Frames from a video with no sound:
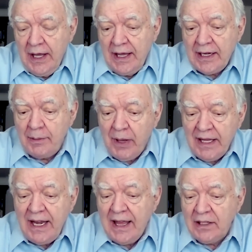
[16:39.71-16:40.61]
And I
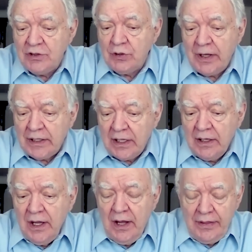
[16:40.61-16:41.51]
might add, Joanna,
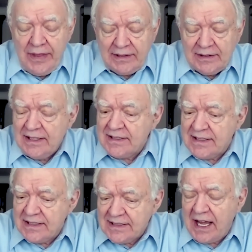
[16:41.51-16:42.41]
that this
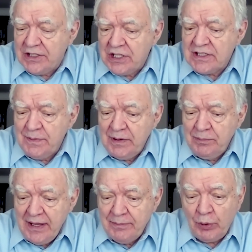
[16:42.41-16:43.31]
does not just mean
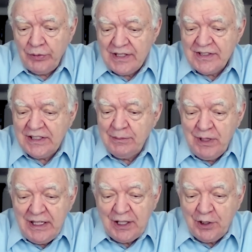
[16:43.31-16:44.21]
people. This can
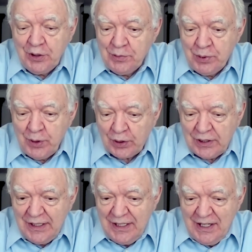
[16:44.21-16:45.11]
mean a good book.
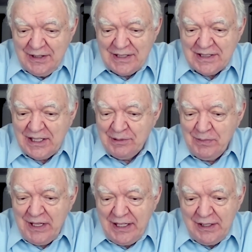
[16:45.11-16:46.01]
This can
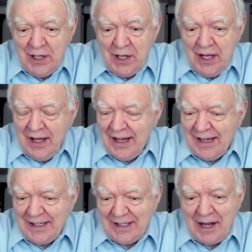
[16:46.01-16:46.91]
mean
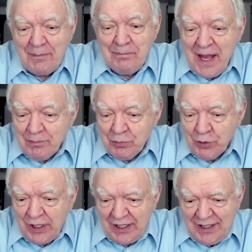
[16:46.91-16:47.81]
a
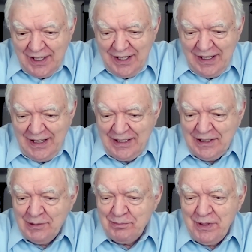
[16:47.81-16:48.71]
memory. It
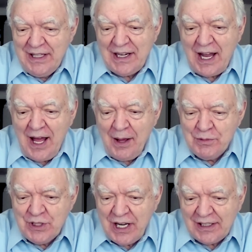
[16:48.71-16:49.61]
can be an
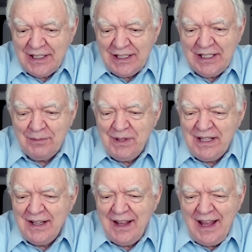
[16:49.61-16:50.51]
object. It can
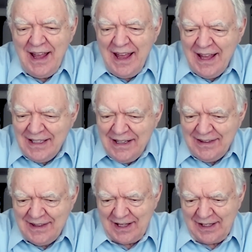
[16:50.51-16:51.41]
be
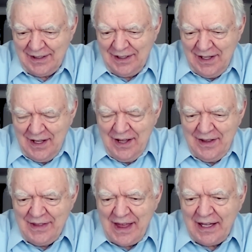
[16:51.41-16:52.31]
anything
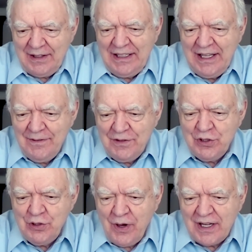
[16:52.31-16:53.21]
that gives
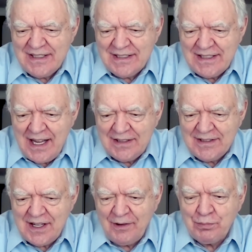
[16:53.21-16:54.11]
you a sense
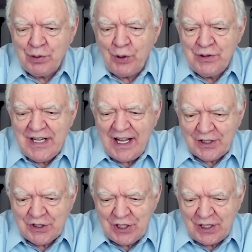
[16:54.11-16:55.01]
of
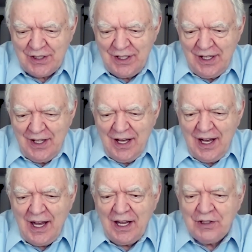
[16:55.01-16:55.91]
protection,
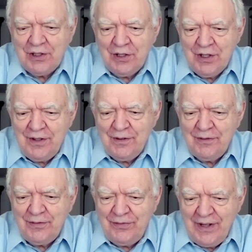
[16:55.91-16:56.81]
a good
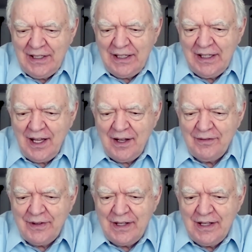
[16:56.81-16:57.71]
feeling
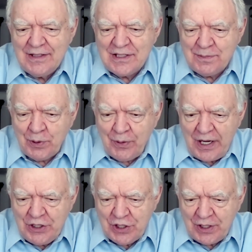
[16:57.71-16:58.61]
of
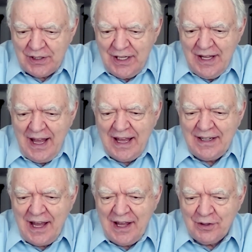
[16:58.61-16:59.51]
inspiration
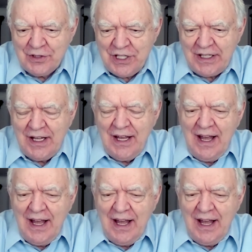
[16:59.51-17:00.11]
and energy.